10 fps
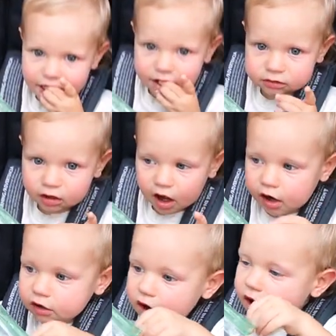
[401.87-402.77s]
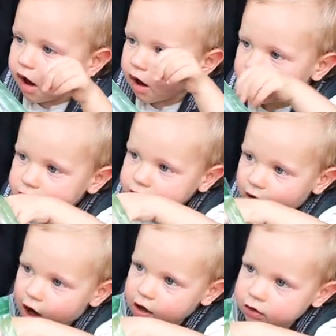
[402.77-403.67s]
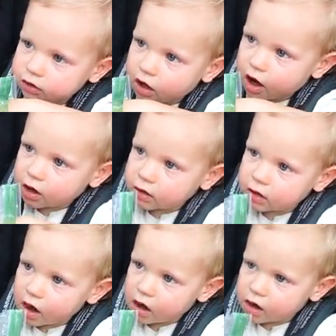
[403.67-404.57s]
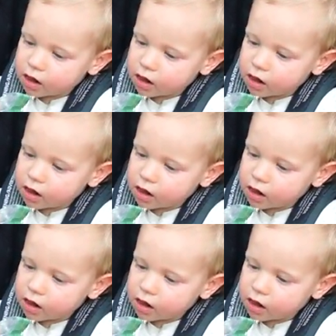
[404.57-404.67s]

Jackson is enjoying the delicacy of